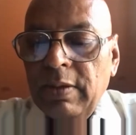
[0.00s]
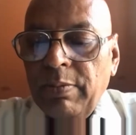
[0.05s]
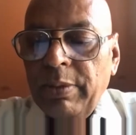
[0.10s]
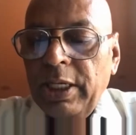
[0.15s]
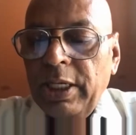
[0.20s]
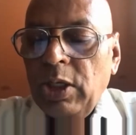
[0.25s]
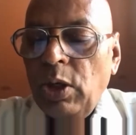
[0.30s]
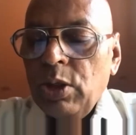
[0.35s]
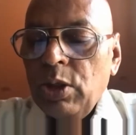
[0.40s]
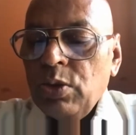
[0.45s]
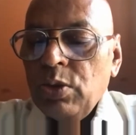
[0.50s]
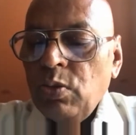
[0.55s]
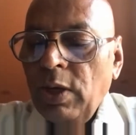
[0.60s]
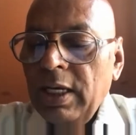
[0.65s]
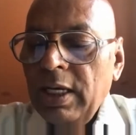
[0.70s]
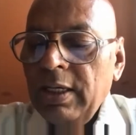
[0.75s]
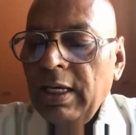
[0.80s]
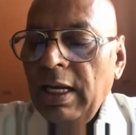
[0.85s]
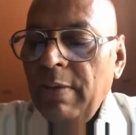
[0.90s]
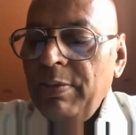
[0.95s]
because
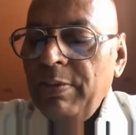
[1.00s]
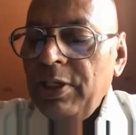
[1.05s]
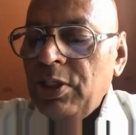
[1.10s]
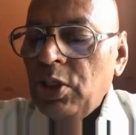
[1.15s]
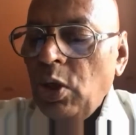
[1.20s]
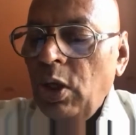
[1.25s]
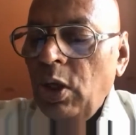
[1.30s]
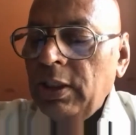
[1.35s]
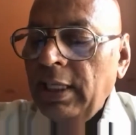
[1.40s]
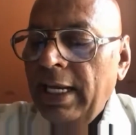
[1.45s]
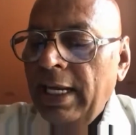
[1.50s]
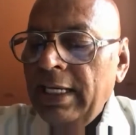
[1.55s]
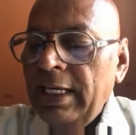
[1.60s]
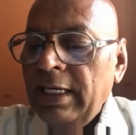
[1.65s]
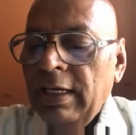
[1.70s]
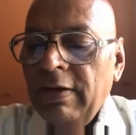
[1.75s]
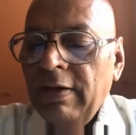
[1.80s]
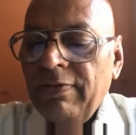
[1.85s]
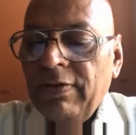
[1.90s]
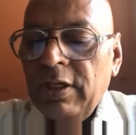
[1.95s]
1 rabbit saw 9
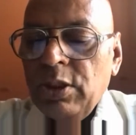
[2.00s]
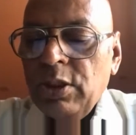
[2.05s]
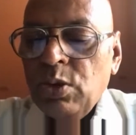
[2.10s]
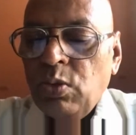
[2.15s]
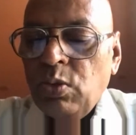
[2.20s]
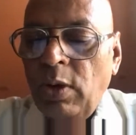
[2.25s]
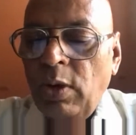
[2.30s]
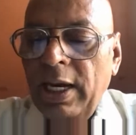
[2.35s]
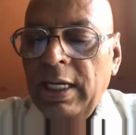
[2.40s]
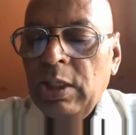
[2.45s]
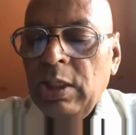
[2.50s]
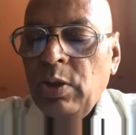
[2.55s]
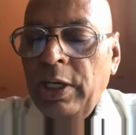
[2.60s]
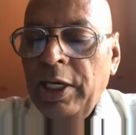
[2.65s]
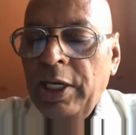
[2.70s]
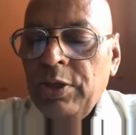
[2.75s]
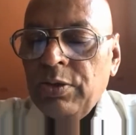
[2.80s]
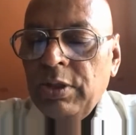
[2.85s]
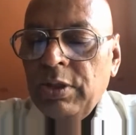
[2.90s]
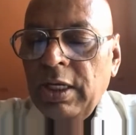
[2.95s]
elephants while
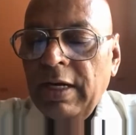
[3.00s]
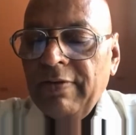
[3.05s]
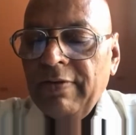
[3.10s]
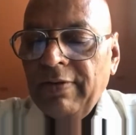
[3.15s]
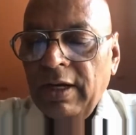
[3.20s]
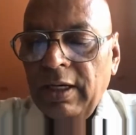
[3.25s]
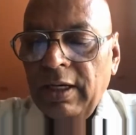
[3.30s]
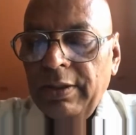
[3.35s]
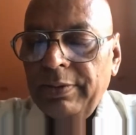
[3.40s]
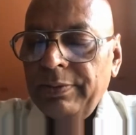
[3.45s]
going to the river.